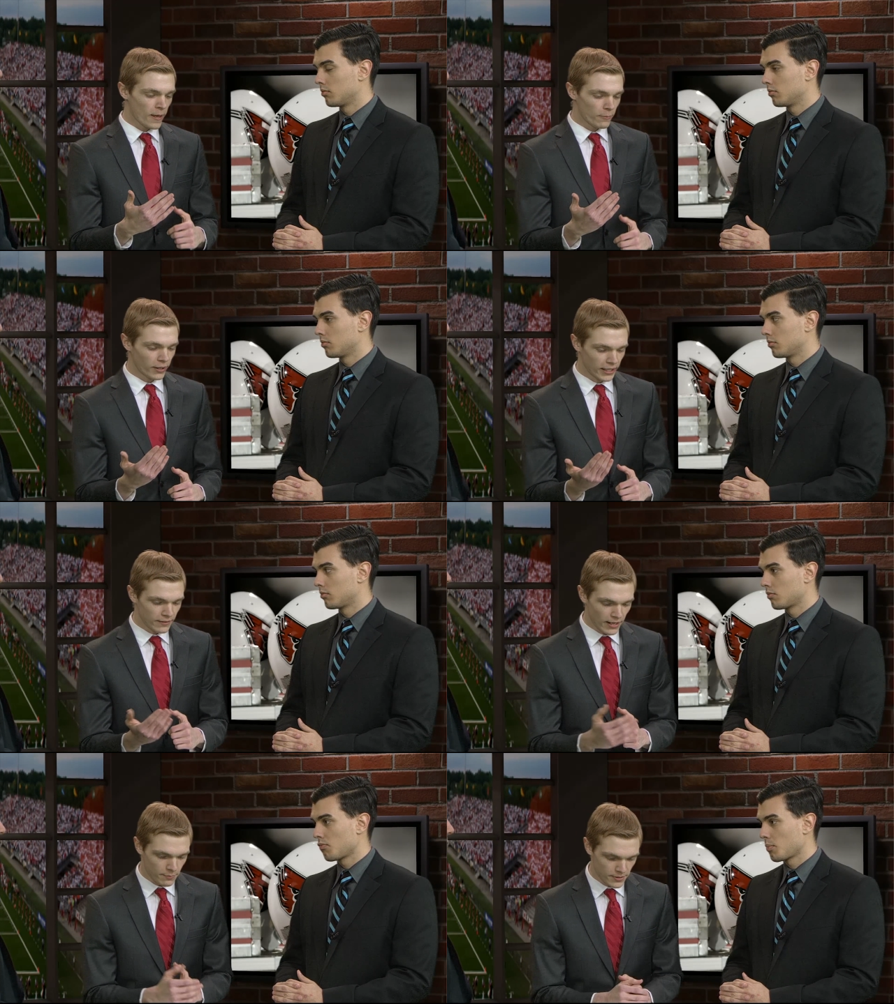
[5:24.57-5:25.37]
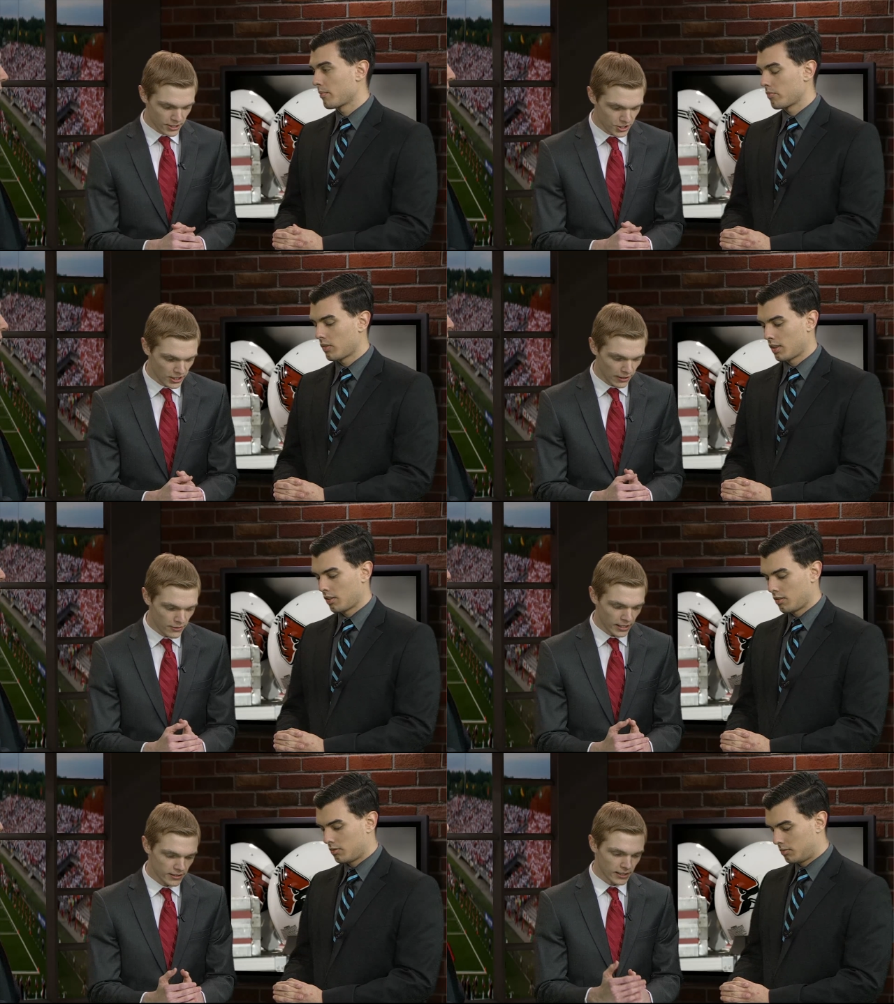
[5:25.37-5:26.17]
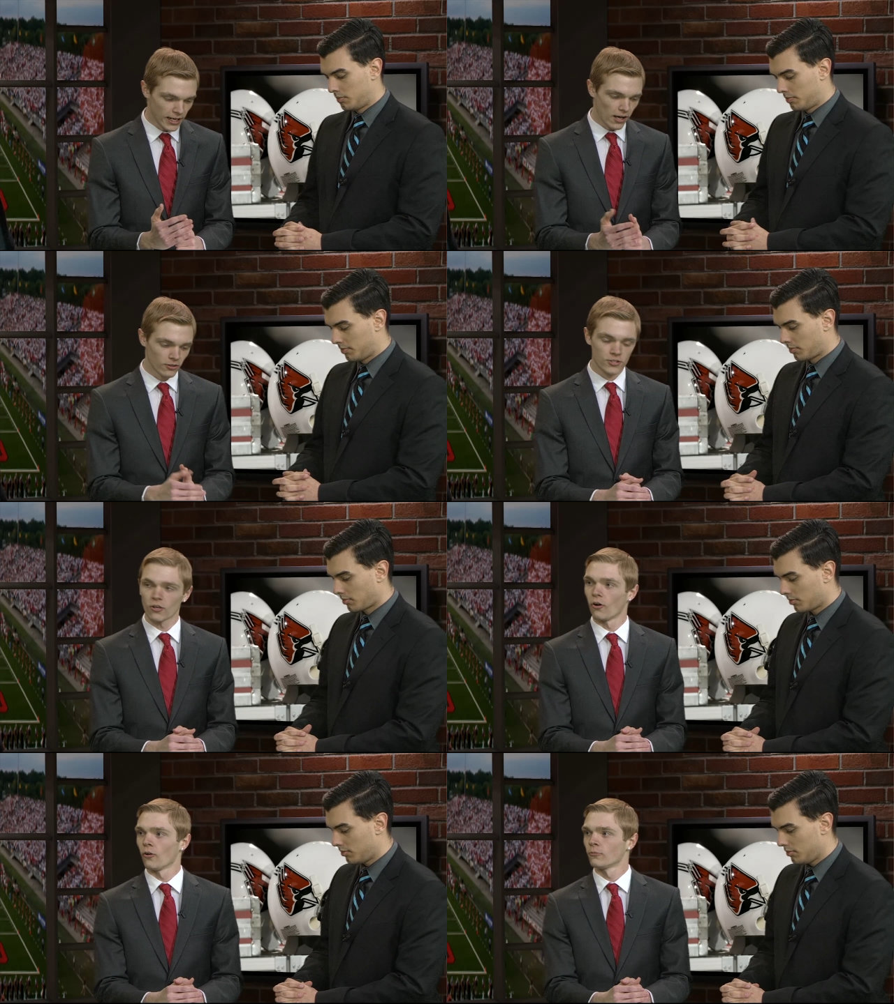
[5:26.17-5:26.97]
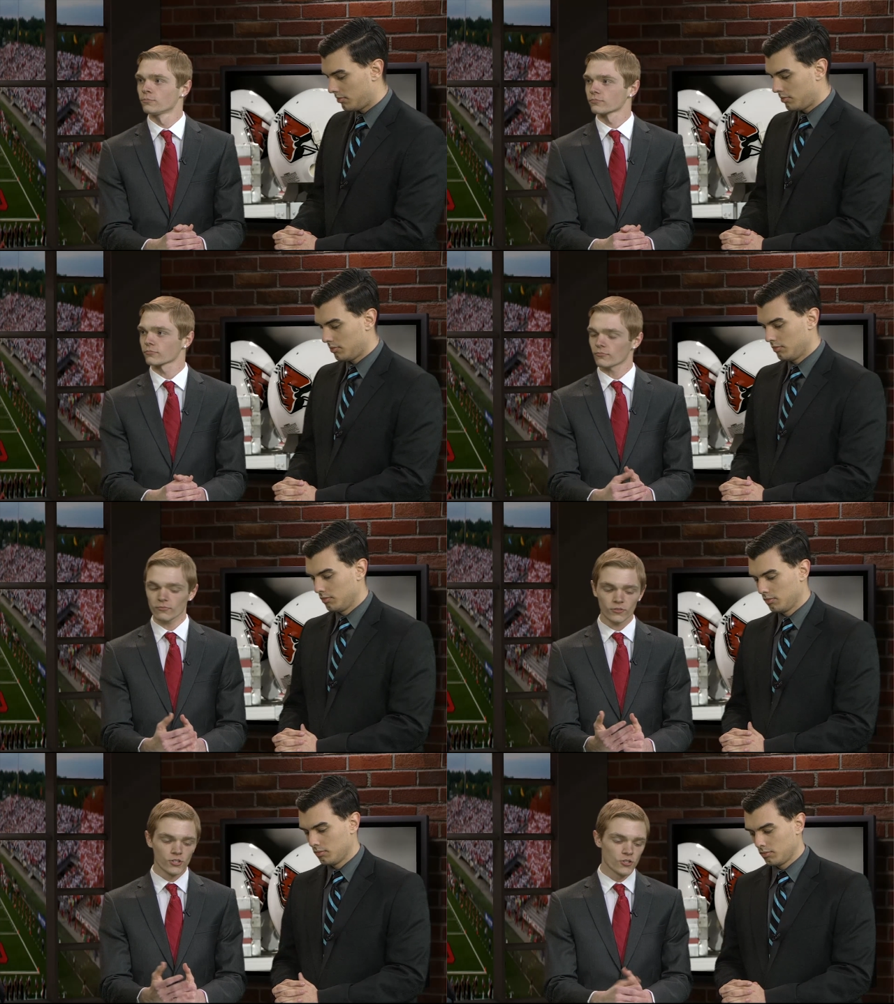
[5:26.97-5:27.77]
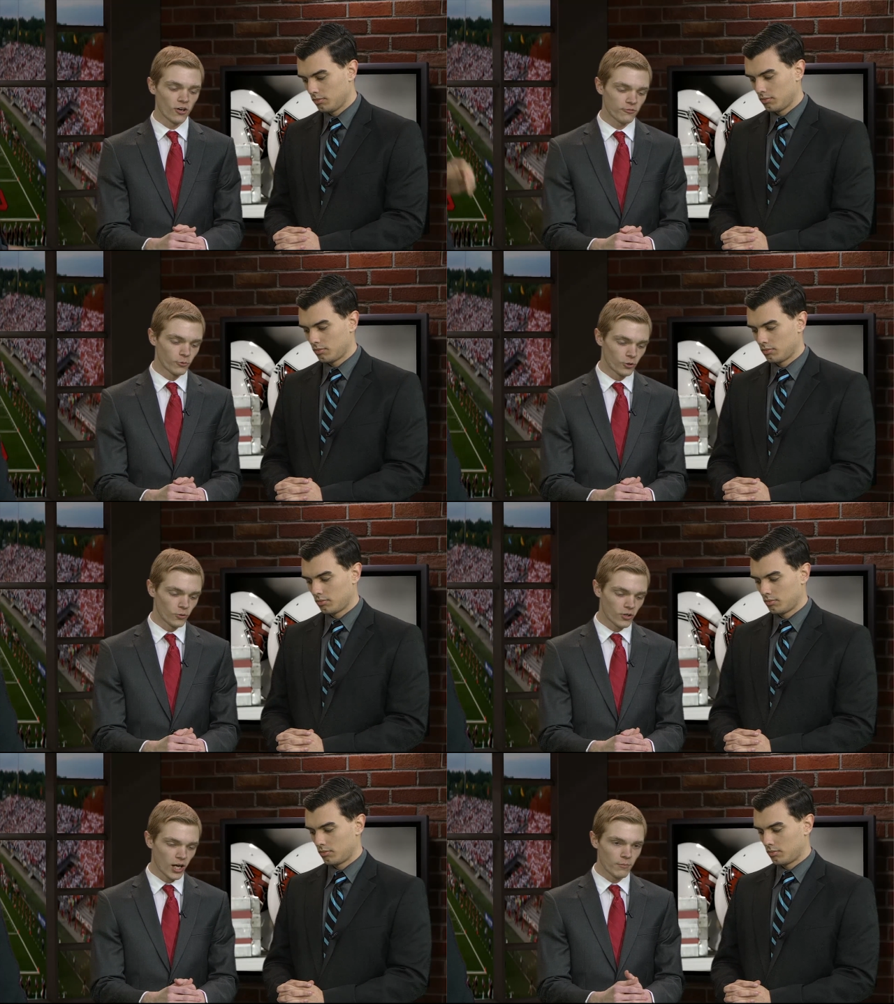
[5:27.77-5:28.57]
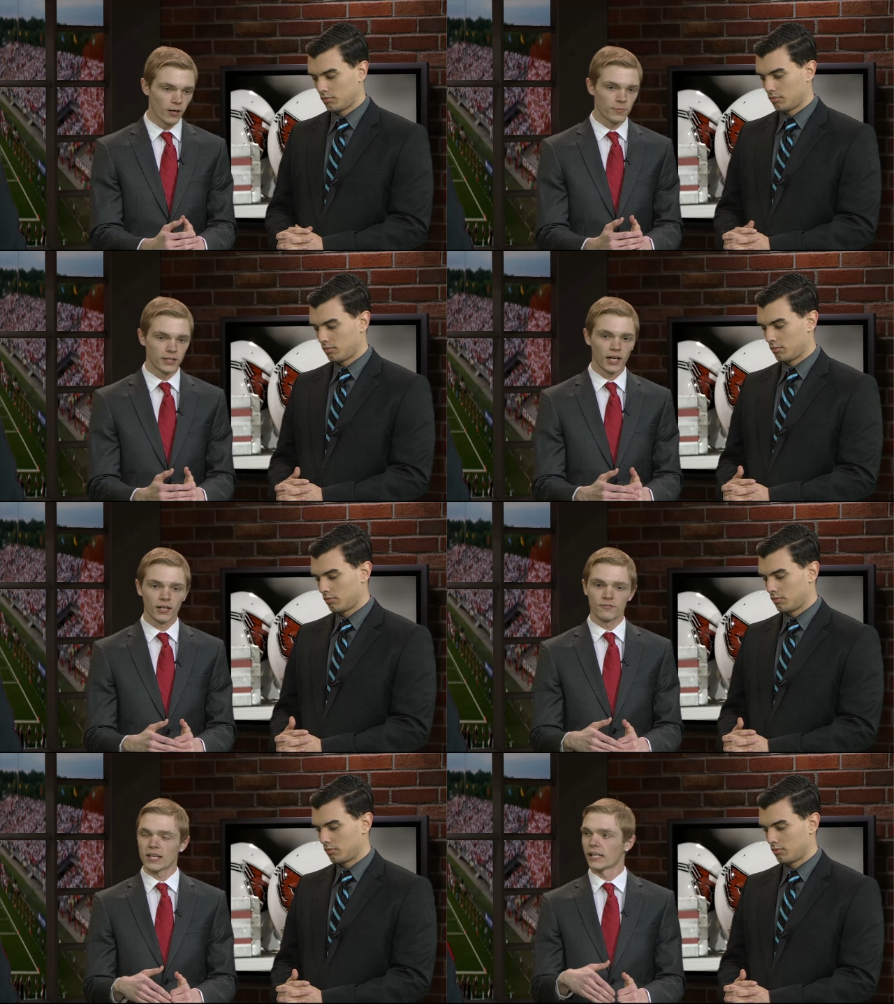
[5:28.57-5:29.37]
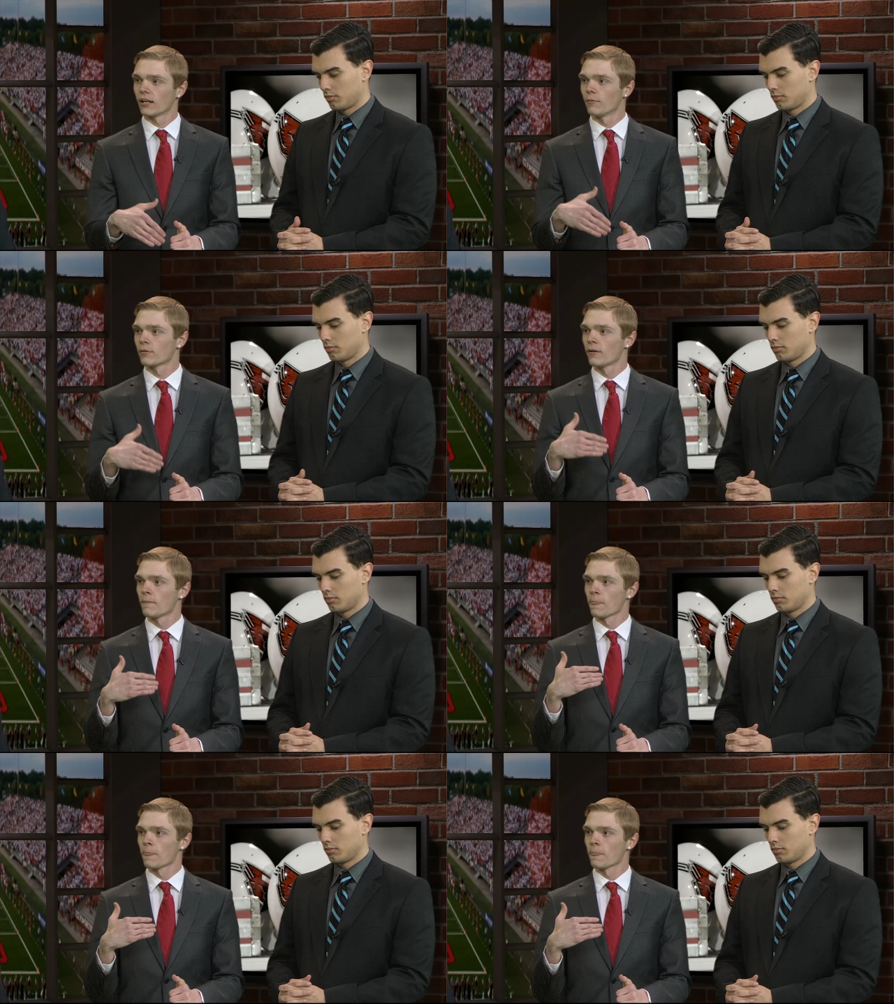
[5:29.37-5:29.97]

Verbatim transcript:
Speaker 1: But in that position, I think that Alex Call the sophomore will come up and kind of take up